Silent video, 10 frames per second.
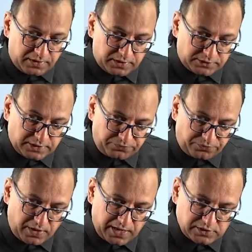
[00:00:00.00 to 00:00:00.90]
Sir, for
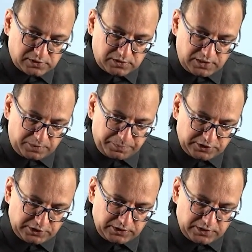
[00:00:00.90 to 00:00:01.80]
next NEET
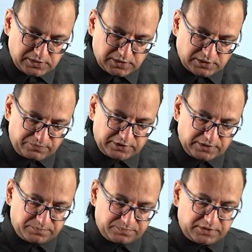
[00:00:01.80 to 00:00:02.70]
PG, is it
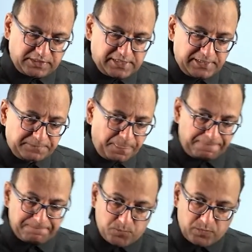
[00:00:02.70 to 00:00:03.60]
sufficient? See,
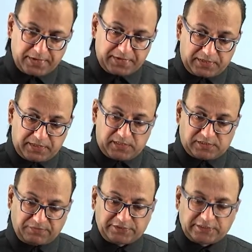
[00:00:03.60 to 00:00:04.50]

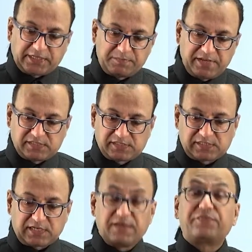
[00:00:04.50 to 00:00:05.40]
sufficient means
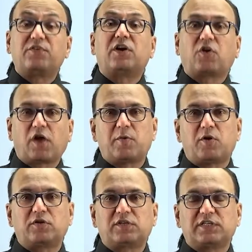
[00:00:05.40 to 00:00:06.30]
if you are talking
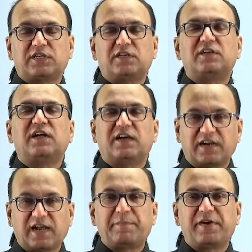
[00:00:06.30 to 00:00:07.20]
about
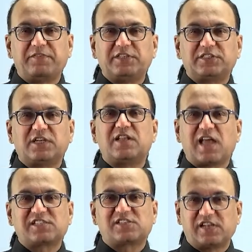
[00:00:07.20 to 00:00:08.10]
rapid revision,
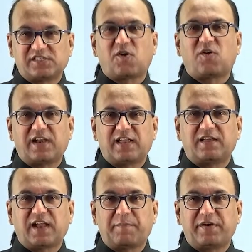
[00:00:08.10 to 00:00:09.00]
last resort
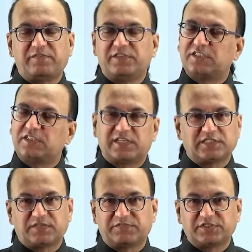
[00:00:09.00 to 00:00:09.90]
rapid revision, it is
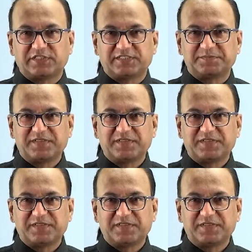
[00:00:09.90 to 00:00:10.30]
sufficient.